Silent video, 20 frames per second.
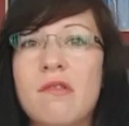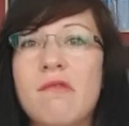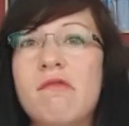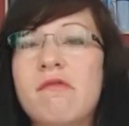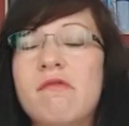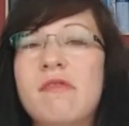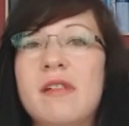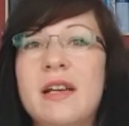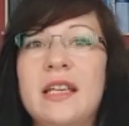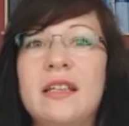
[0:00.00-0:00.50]

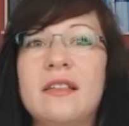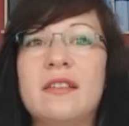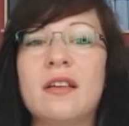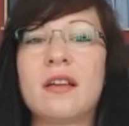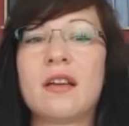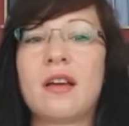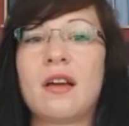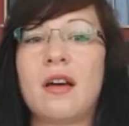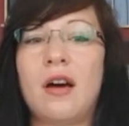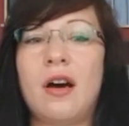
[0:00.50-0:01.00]
with
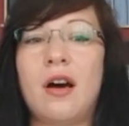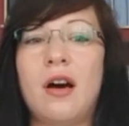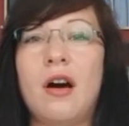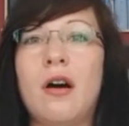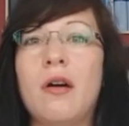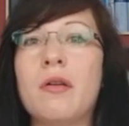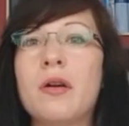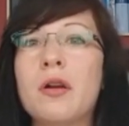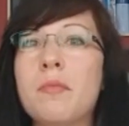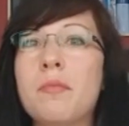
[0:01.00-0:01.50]

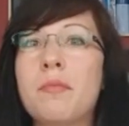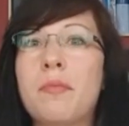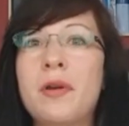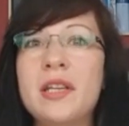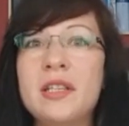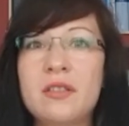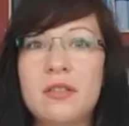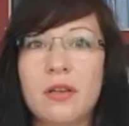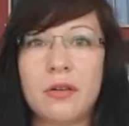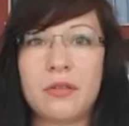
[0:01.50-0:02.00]

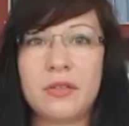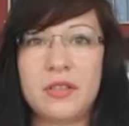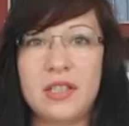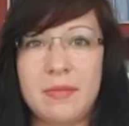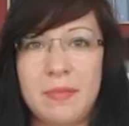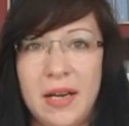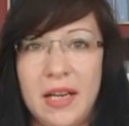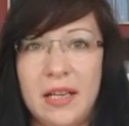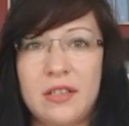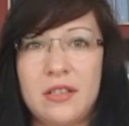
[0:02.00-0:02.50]

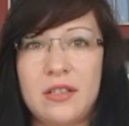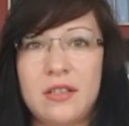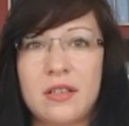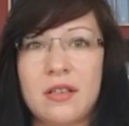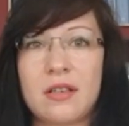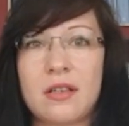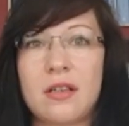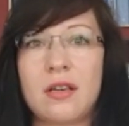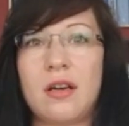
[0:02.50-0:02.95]
print-on-demand